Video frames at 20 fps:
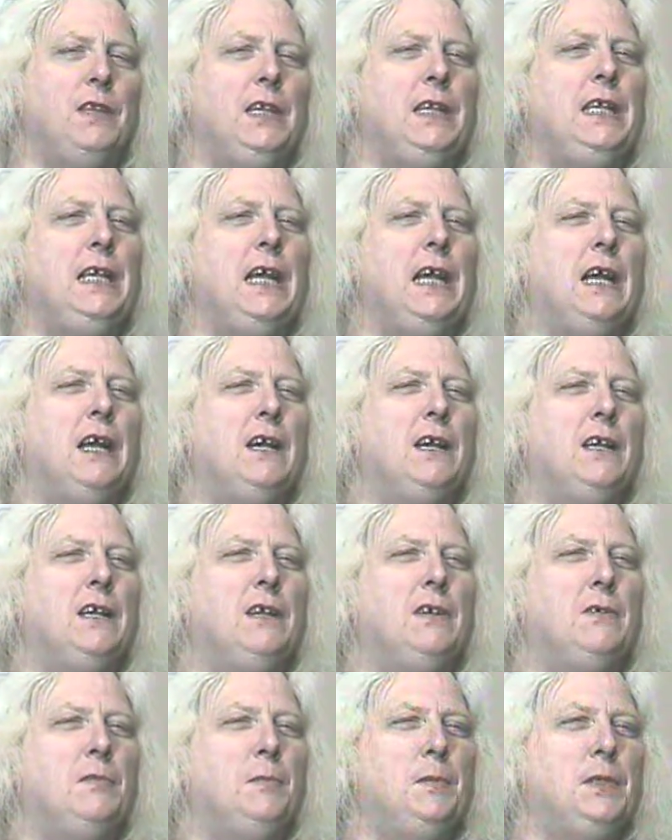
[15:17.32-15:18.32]
Yeah,
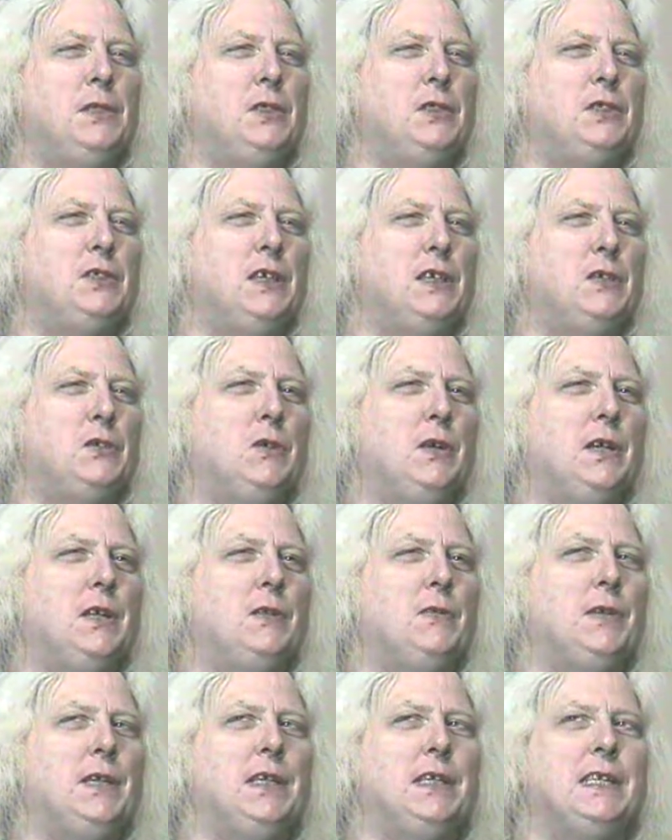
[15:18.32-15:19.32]
it would be just like trying
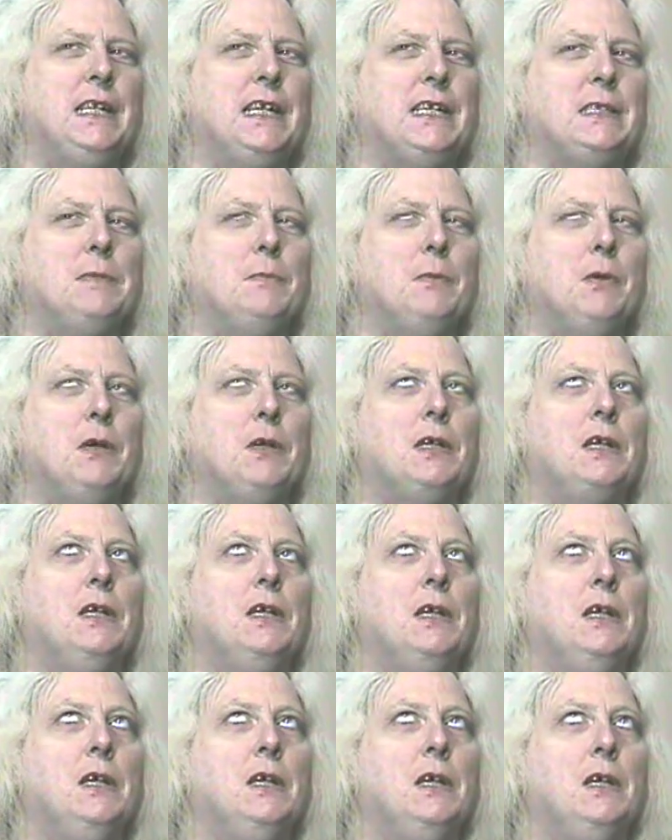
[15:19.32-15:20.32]
to read a textbook,
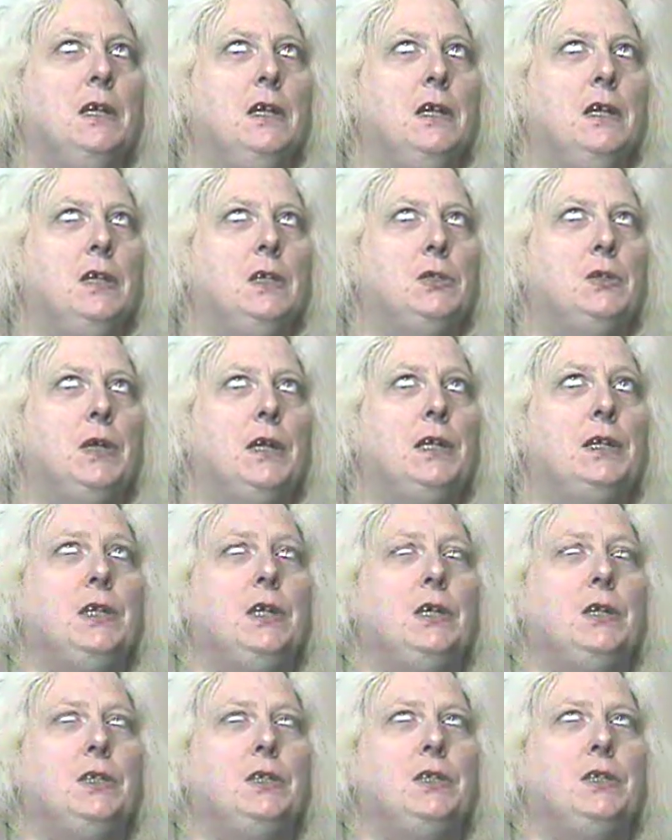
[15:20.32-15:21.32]
trying
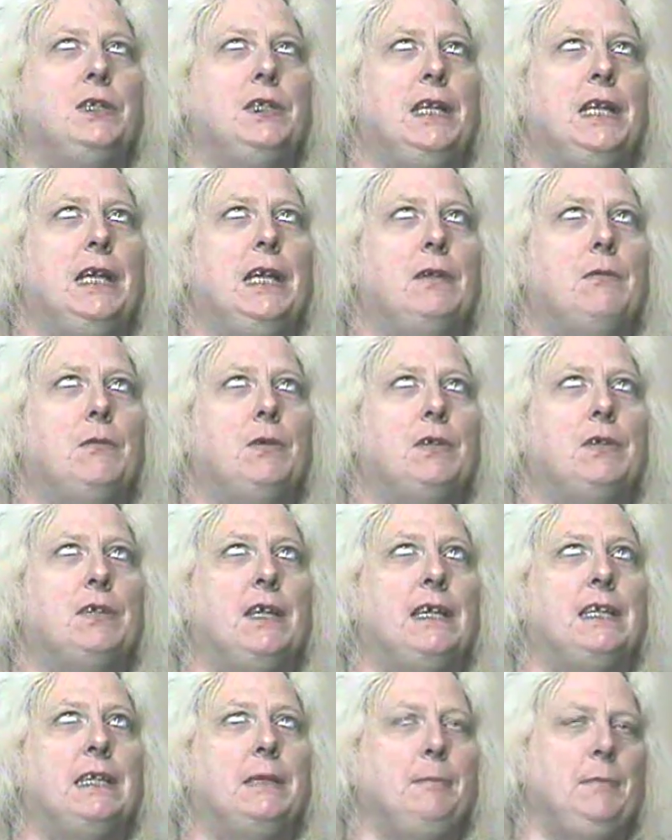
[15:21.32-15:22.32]
to understand what it's
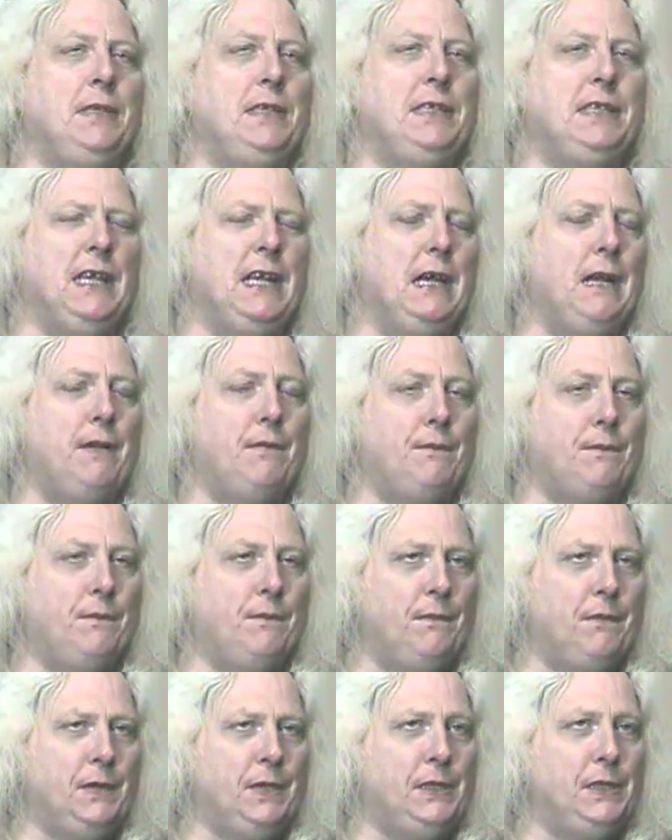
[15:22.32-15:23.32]
like to be
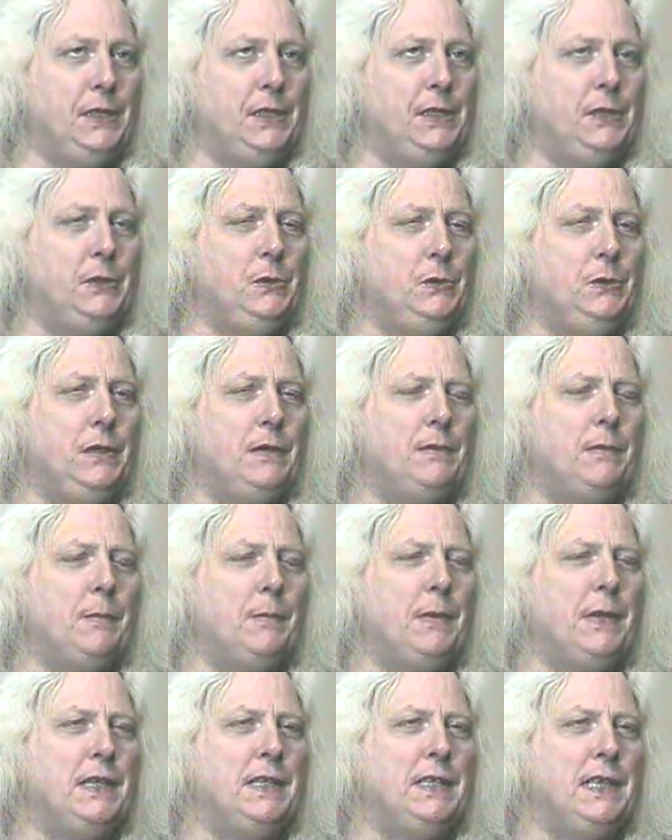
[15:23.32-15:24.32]
deaf when you've never
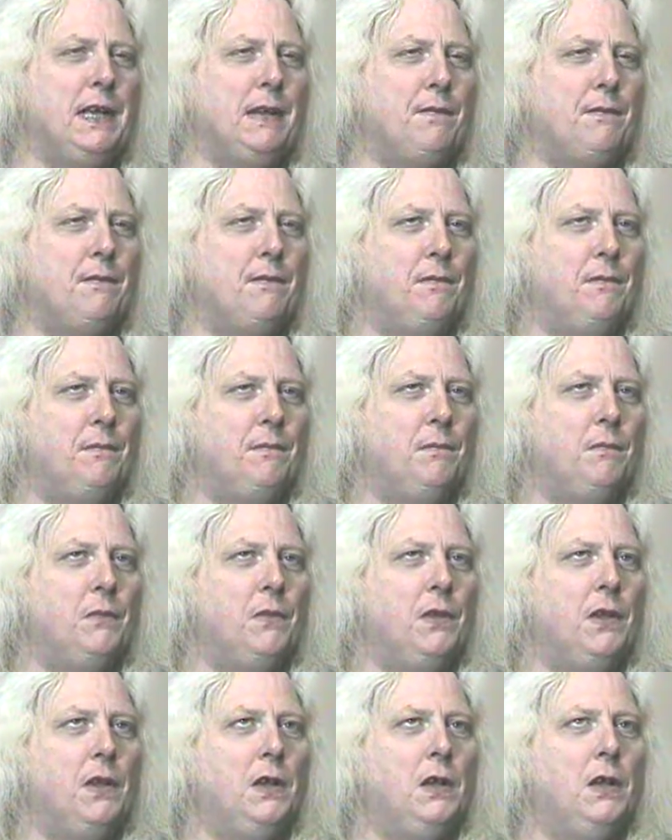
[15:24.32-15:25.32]
been deaf.
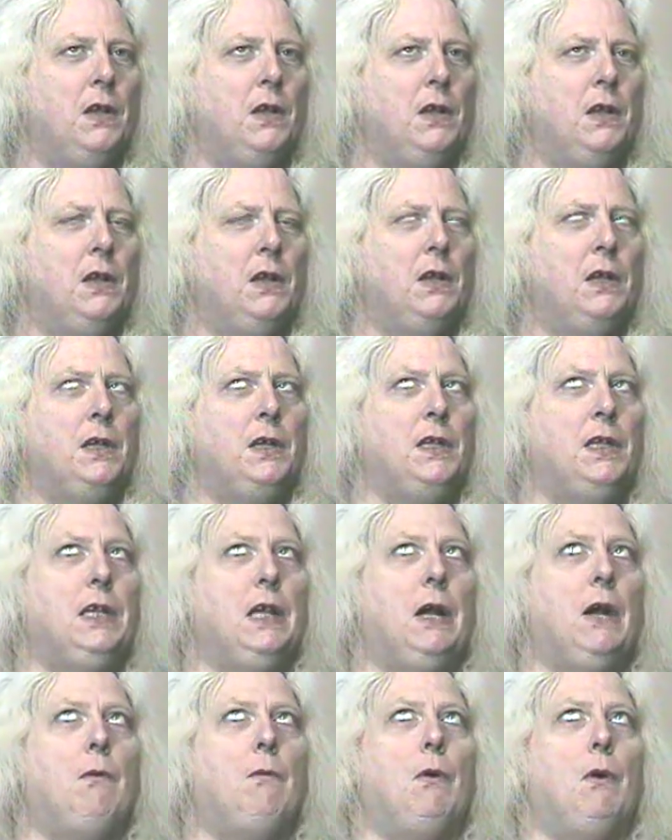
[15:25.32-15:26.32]

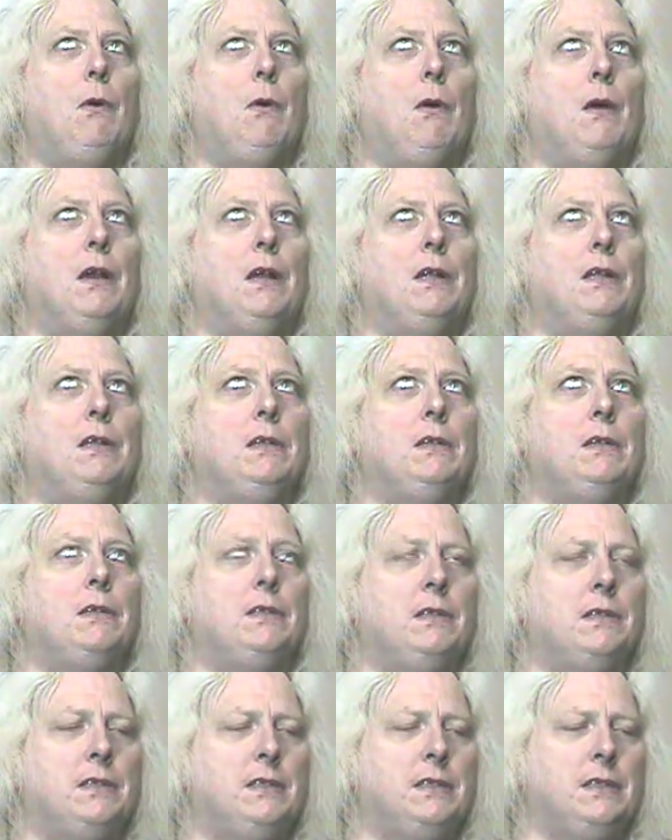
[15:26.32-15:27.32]
Yeah, well, and
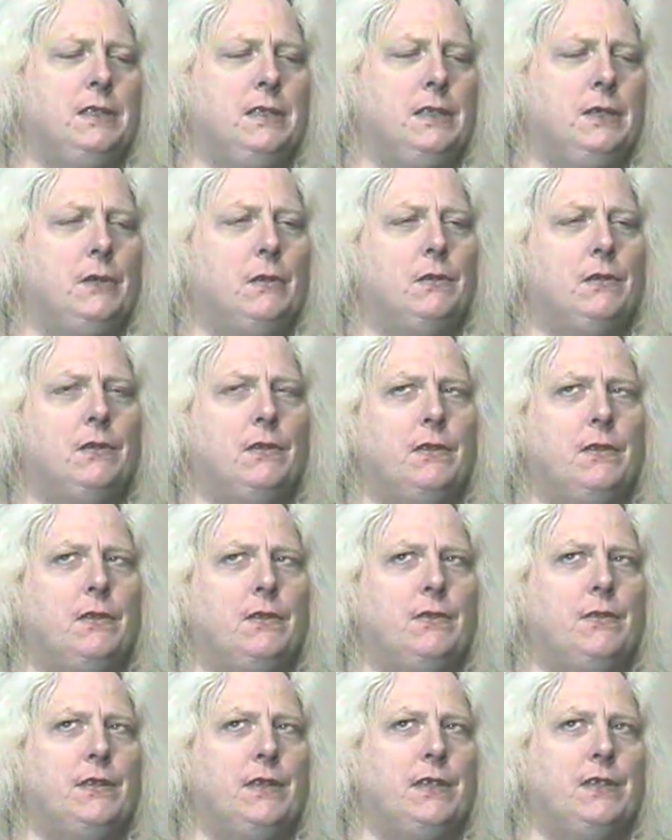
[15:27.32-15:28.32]
till
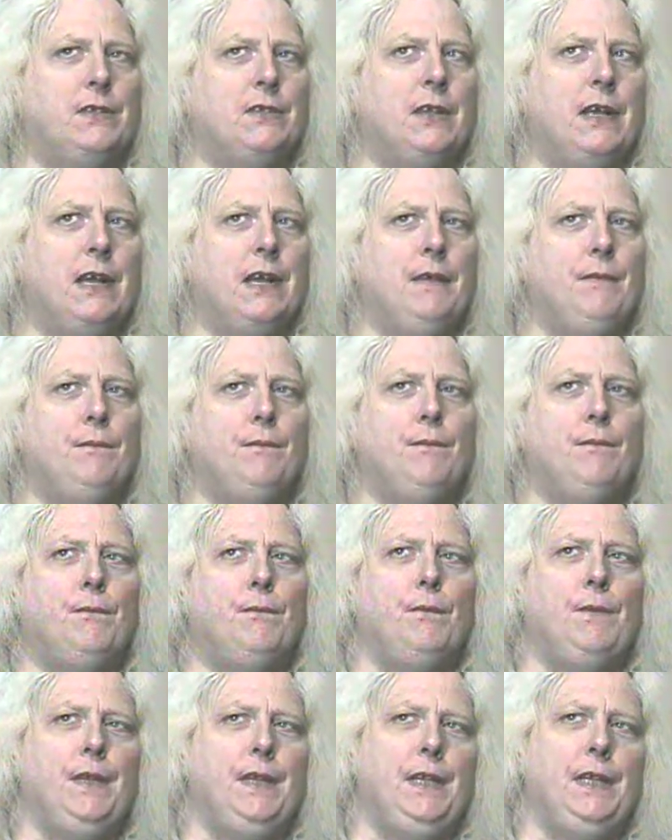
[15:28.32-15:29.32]
this life
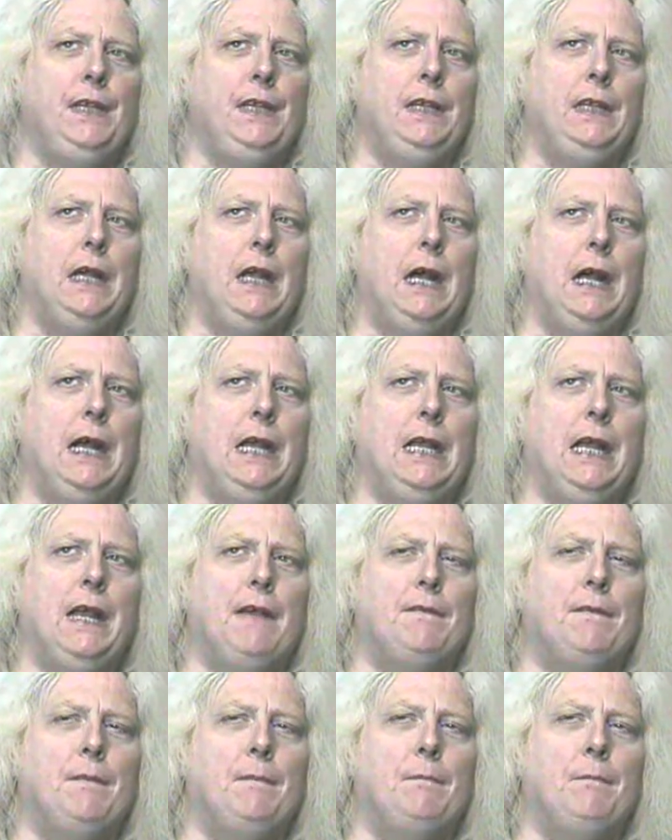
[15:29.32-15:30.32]
we I
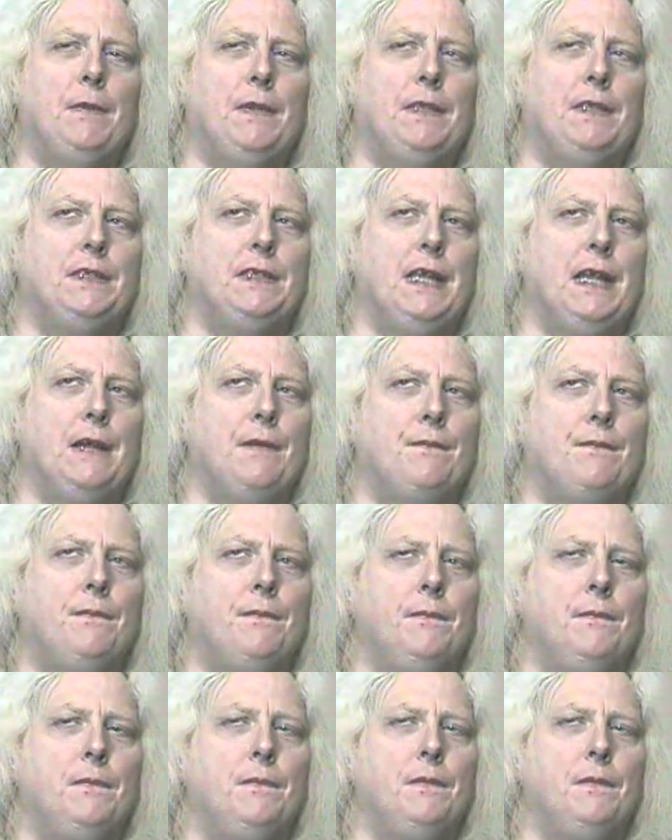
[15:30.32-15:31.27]
haven't been deaf.